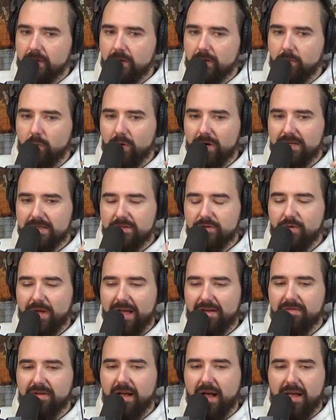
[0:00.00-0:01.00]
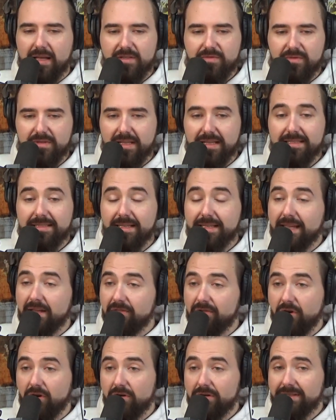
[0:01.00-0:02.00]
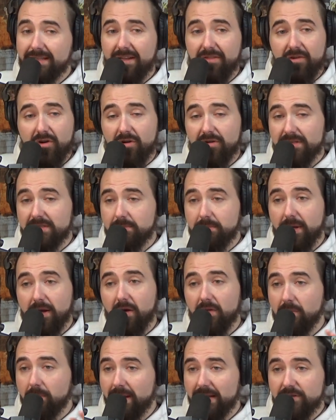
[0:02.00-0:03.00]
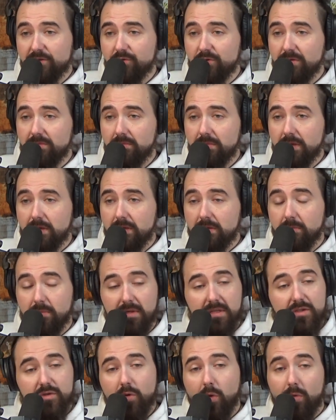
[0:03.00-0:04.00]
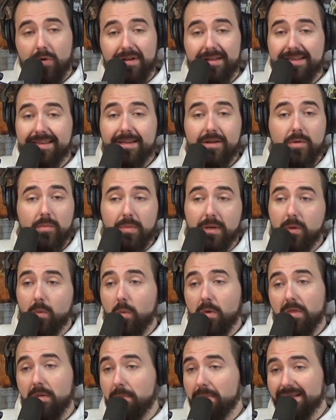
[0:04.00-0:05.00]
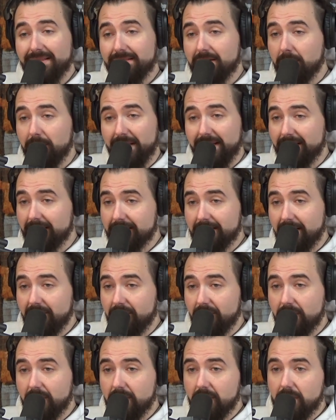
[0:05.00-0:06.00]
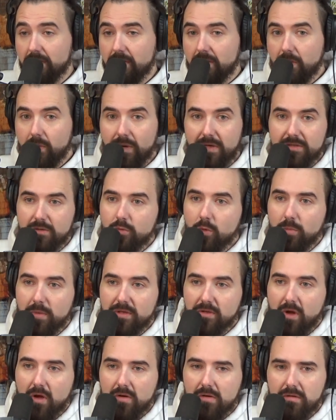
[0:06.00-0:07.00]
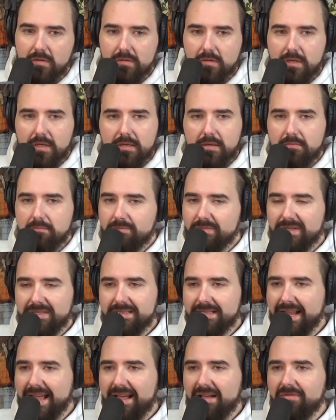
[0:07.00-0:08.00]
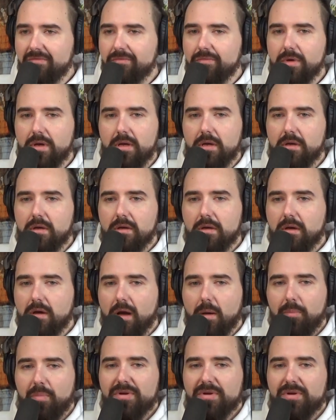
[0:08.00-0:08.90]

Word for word: Whereas you have guys, for let's say Kevin Hart. Kevin Hart is big on the mainstream, but he's nowhere near being one of the best comedians ever. Whereas Norm Macdonald doesn't have a